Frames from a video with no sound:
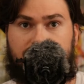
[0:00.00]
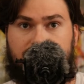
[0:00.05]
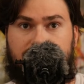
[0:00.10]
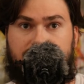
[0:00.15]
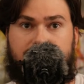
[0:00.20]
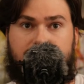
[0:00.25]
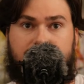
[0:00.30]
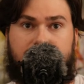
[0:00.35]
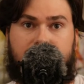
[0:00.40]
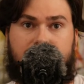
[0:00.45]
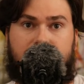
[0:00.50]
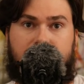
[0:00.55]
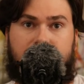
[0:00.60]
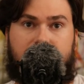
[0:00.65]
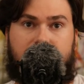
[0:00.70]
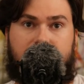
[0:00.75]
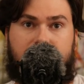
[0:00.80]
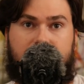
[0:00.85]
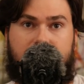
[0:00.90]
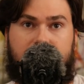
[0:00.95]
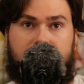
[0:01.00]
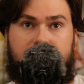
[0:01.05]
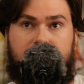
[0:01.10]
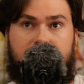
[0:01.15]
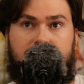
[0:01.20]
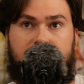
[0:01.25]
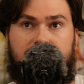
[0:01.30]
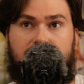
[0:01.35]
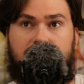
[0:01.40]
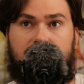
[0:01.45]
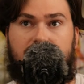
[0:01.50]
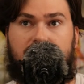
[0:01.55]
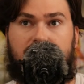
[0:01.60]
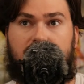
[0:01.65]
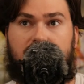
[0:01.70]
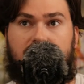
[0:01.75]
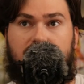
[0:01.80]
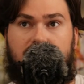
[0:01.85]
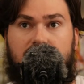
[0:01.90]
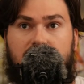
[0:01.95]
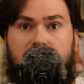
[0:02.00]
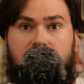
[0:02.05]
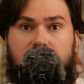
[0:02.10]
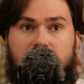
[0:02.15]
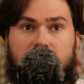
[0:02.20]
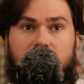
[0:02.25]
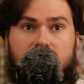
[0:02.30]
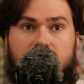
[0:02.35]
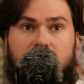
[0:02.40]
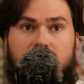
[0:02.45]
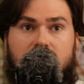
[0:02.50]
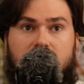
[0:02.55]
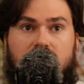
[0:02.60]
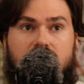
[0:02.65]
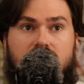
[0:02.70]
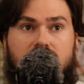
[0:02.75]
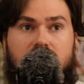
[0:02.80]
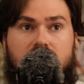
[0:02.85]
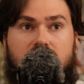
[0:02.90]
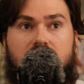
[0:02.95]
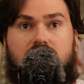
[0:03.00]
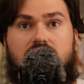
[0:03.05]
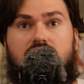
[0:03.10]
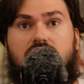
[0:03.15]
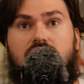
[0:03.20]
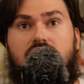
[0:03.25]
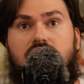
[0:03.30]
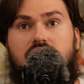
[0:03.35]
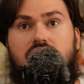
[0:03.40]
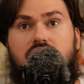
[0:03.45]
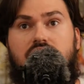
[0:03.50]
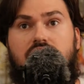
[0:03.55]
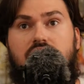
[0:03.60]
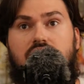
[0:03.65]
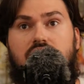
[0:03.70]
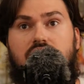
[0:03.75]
(silence)